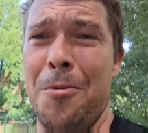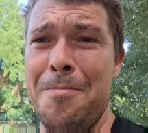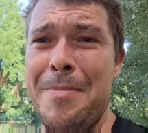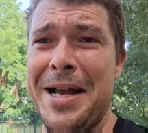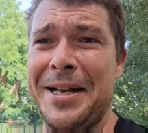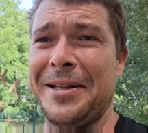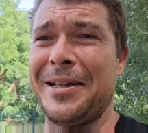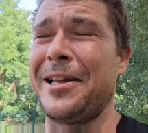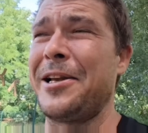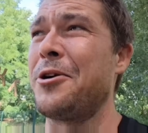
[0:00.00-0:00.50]

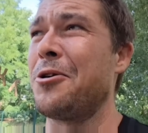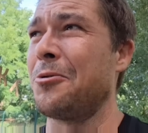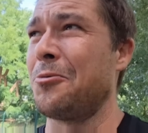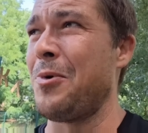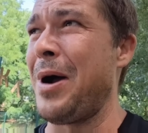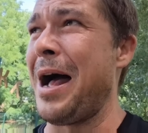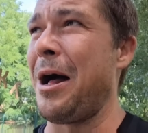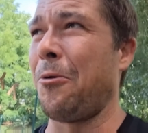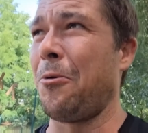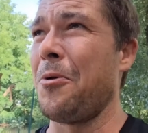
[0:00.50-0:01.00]
mentally
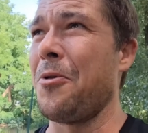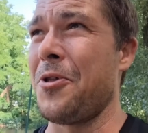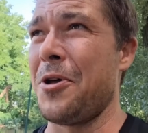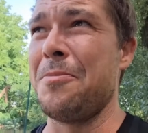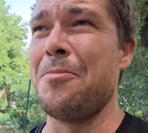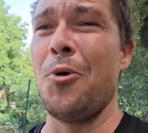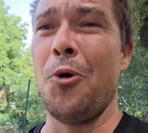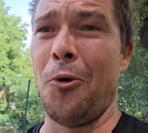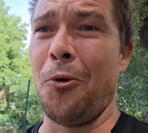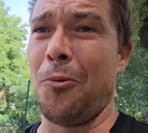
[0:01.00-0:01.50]
unwell than
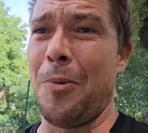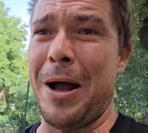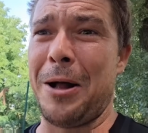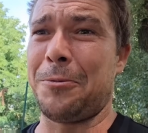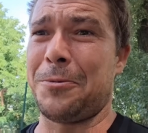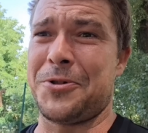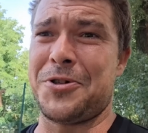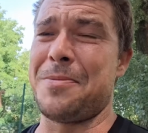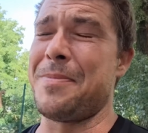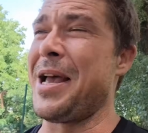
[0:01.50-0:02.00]
more well
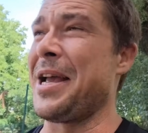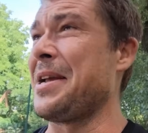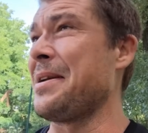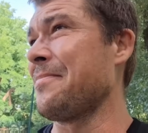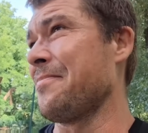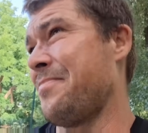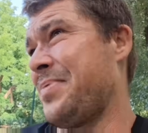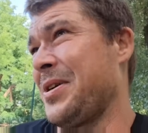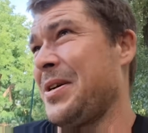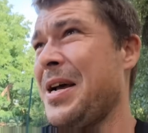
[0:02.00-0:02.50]
to me.
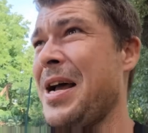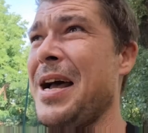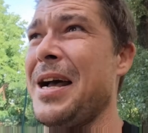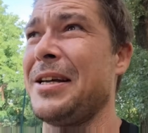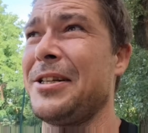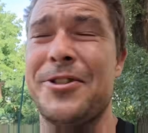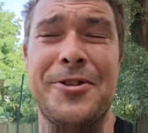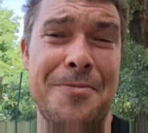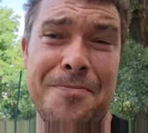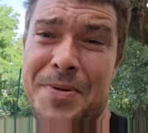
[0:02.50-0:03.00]
But
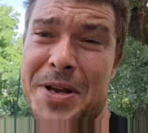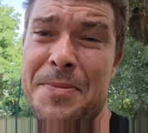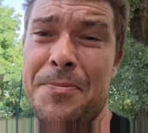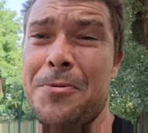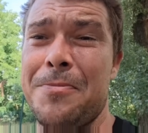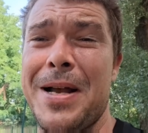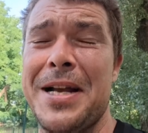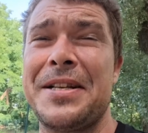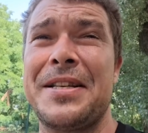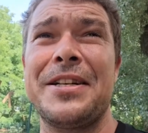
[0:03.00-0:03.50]
some people
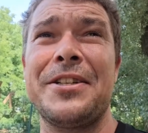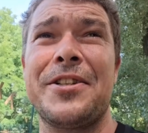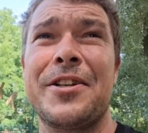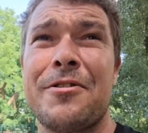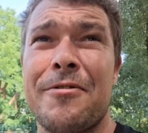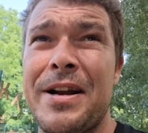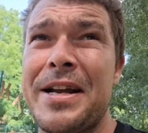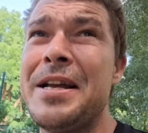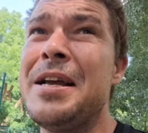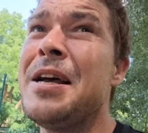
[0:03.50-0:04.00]
may
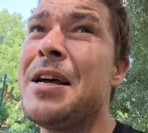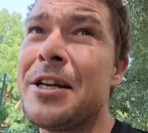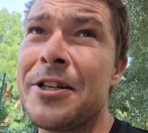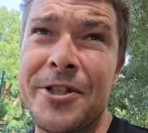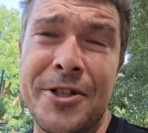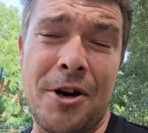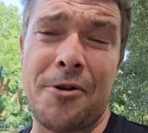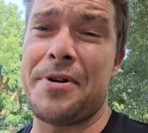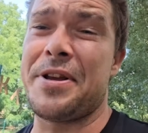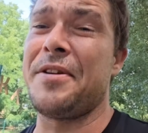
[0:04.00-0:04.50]
disagree.
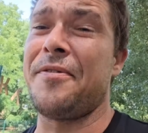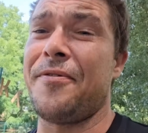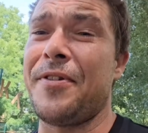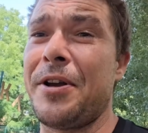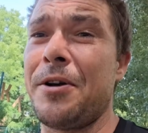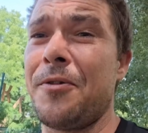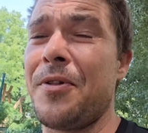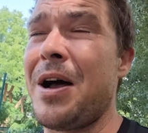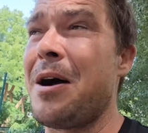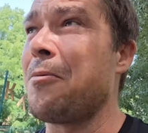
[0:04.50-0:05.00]
Sorry you
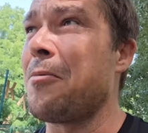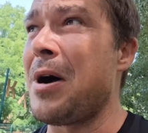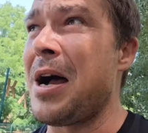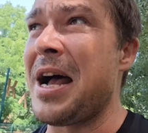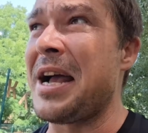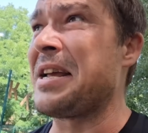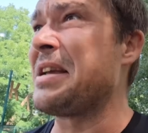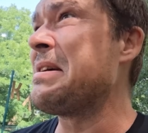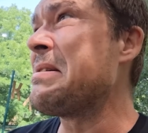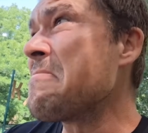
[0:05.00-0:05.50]
feel that
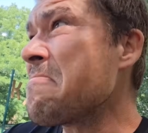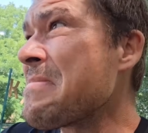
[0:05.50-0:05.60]
way.